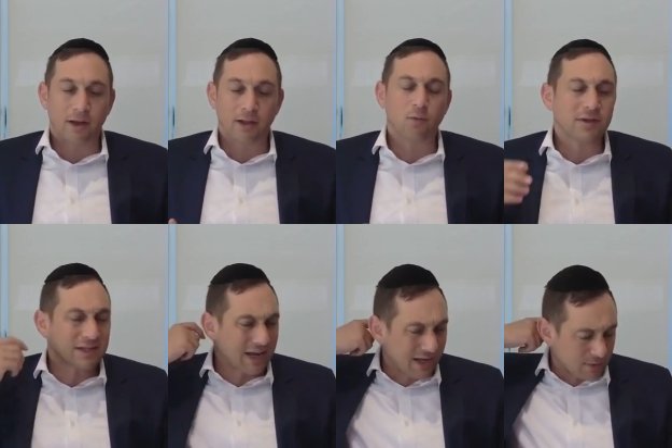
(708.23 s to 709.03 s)

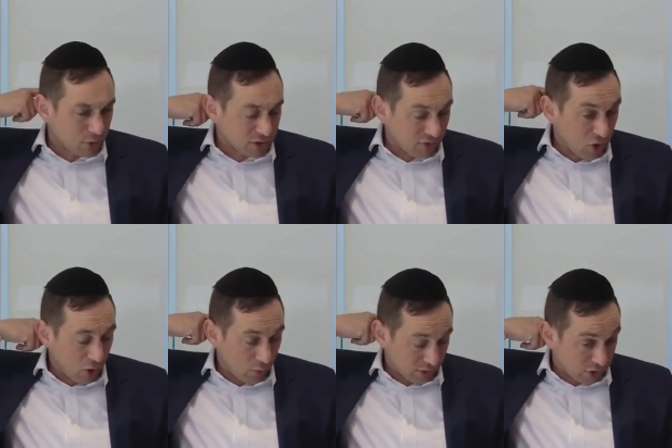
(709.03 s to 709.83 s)
reason is because of
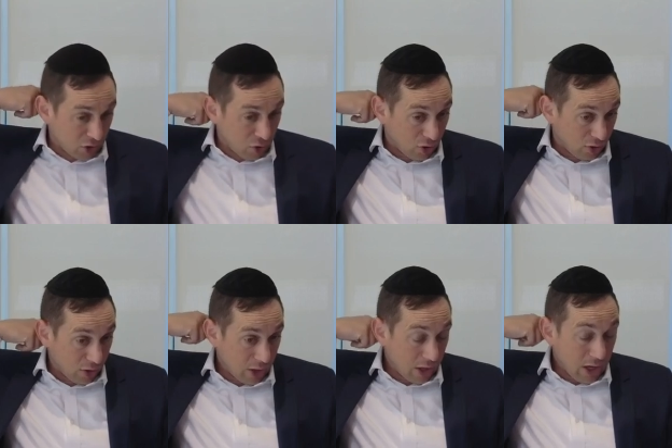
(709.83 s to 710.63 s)
Eino. What's the
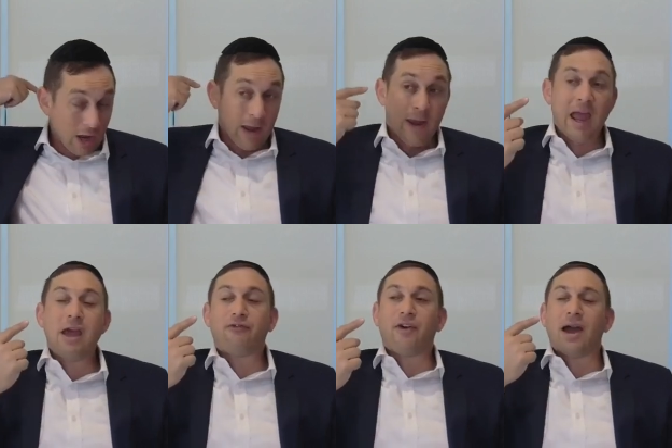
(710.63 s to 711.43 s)

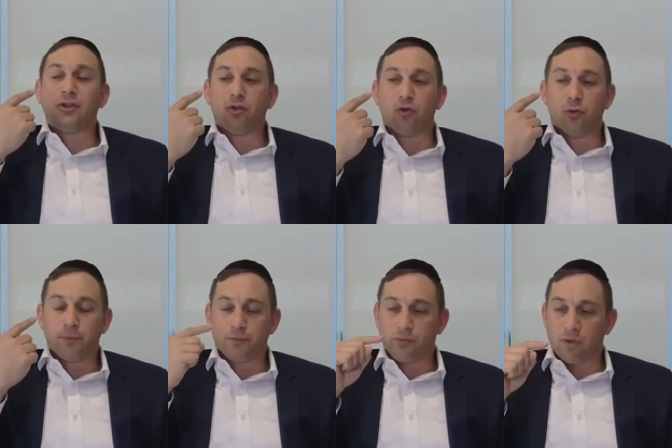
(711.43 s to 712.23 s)
If I
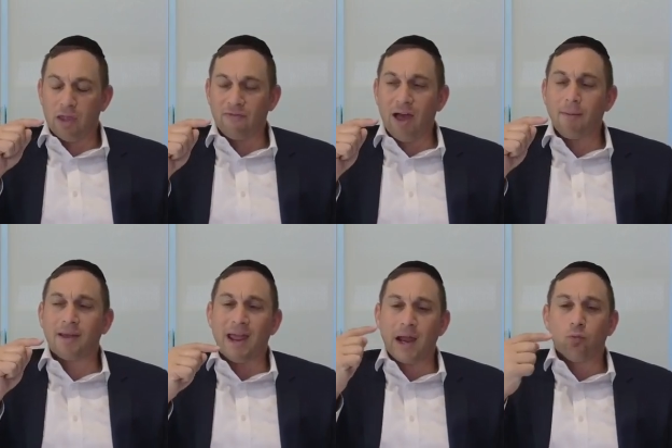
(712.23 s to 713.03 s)
do, if I'm
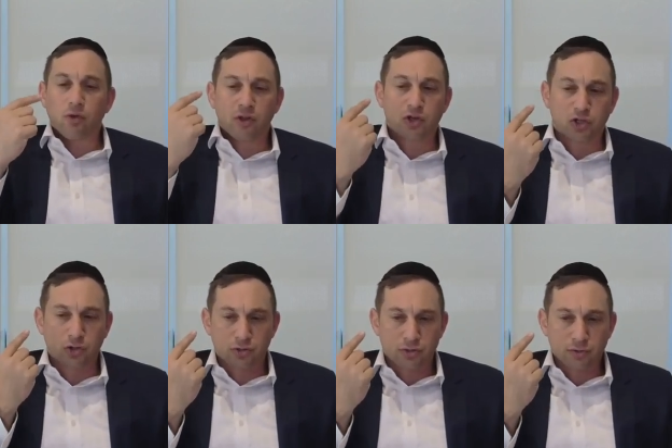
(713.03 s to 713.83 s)
going to add more than a
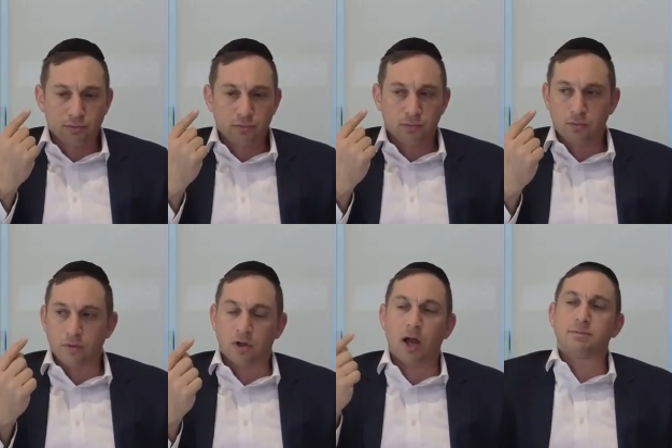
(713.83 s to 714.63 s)
shtus,
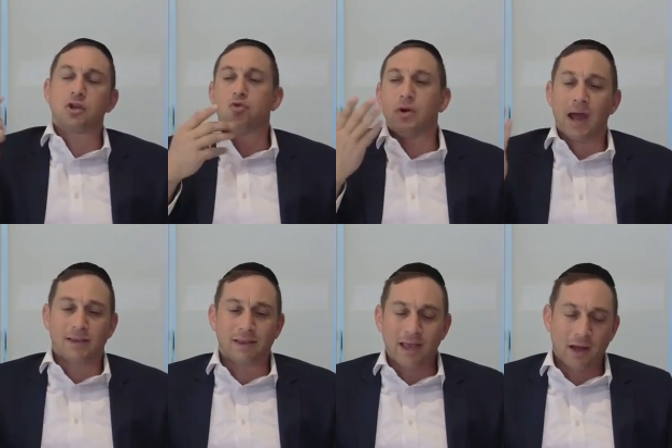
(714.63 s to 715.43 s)
comes a new guy
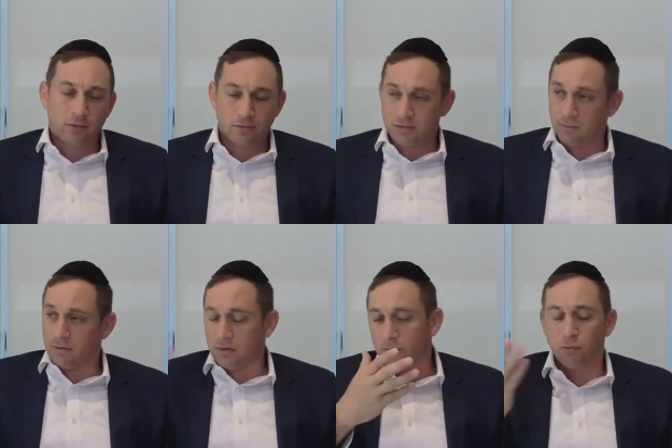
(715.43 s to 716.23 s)
to town, some
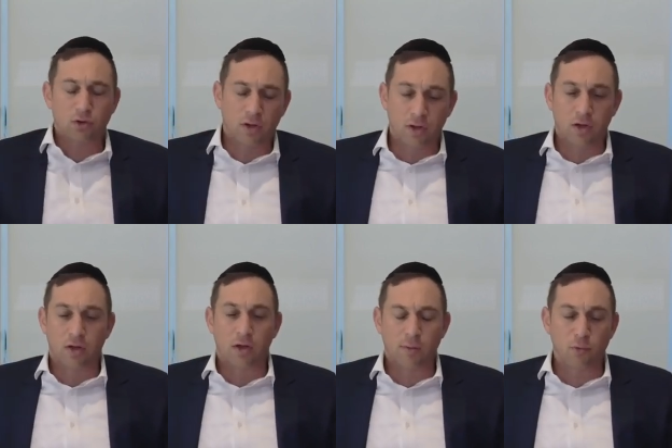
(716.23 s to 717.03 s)

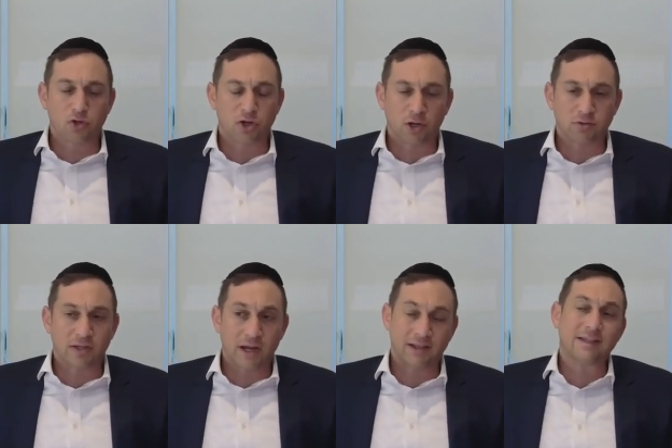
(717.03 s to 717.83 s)
a, merchant comes to
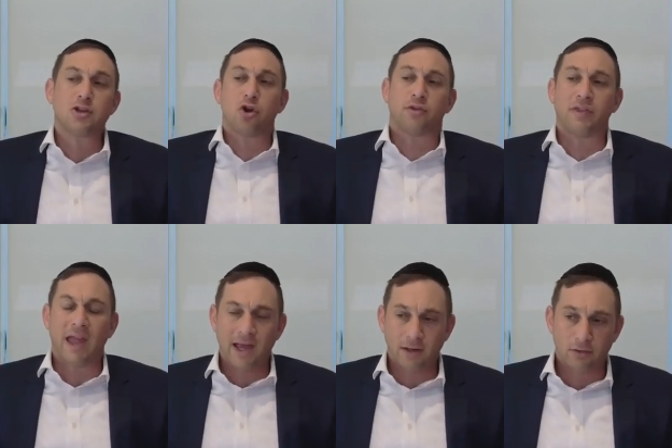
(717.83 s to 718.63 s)
town, he doesn't know that, they
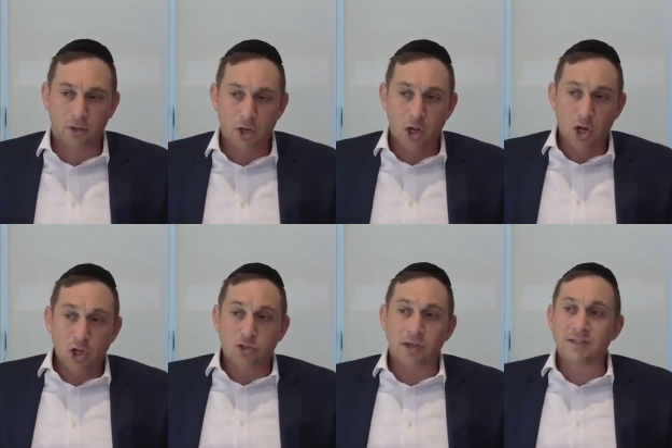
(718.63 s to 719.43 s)
added.
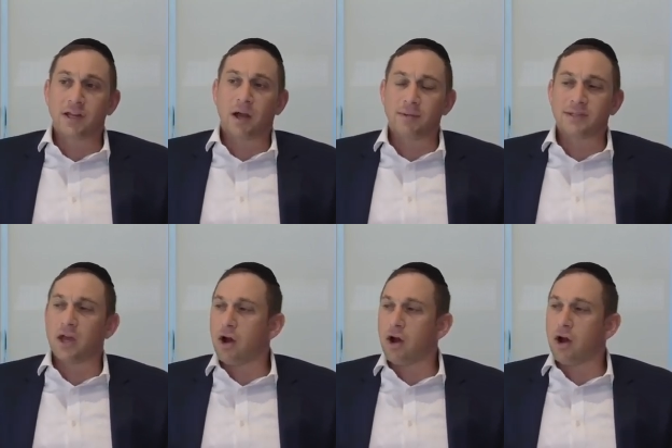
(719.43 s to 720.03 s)
So he's going to come and say,